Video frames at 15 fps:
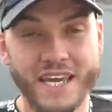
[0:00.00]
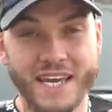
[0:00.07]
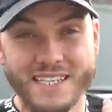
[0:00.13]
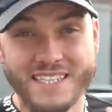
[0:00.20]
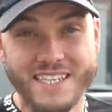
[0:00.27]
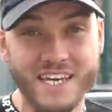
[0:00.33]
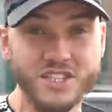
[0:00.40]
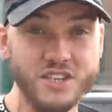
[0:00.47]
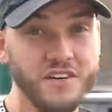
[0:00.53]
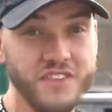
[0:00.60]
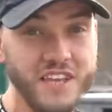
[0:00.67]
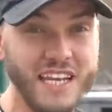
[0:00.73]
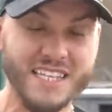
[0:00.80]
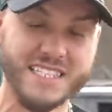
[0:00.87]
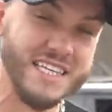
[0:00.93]
to get ticked off
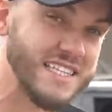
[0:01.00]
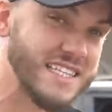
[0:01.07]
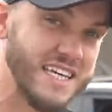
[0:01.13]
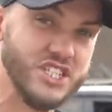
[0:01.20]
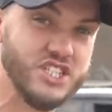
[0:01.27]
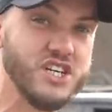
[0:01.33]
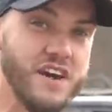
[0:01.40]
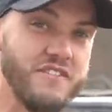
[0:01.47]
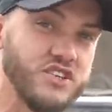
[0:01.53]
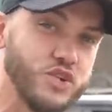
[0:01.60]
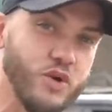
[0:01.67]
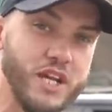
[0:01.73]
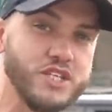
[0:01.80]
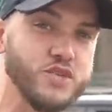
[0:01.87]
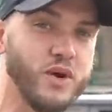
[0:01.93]
the list this year for
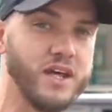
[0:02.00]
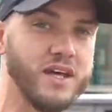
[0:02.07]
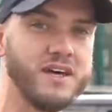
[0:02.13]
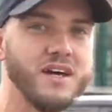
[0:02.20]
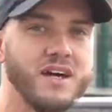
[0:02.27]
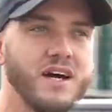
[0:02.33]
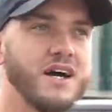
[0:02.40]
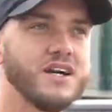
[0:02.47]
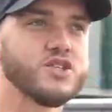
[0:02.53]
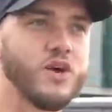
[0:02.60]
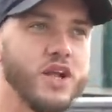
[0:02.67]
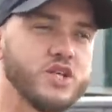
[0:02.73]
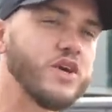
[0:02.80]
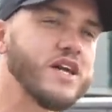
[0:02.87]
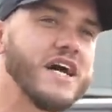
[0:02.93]
2020.
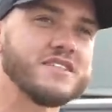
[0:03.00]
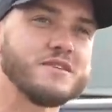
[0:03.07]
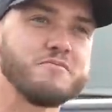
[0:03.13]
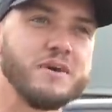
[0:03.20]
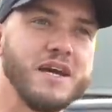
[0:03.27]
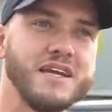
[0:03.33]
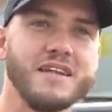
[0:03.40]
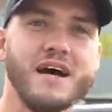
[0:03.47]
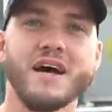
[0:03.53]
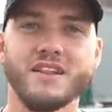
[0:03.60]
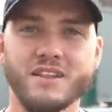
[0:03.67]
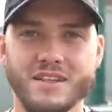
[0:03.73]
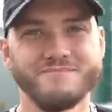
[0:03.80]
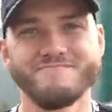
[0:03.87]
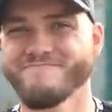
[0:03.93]
2020 hasn't been a,
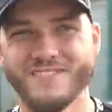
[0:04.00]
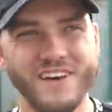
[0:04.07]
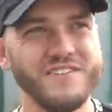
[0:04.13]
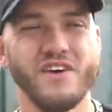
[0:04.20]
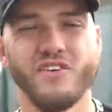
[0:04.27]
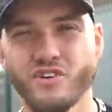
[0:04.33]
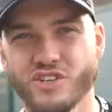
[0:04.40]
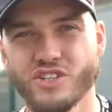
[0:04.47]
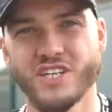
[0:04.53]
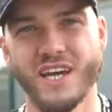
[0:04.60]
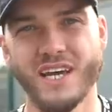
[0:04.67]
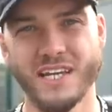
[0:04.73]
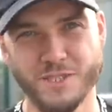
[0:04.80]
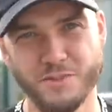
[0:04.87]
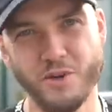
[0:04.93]
a very good
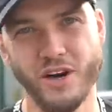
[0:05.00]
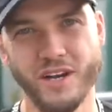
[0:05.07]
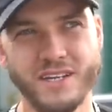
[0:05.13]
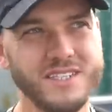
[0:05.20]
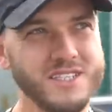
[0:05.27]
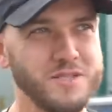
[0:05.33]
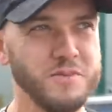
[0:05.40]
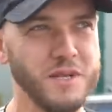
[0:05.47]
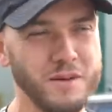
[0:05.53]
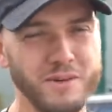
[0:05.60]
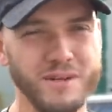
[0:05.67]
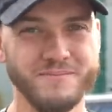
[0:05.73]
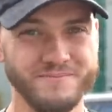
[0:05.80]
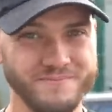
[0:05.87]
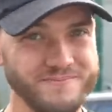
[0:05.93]
year, let's be honest. It's been a
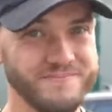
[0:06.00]
bit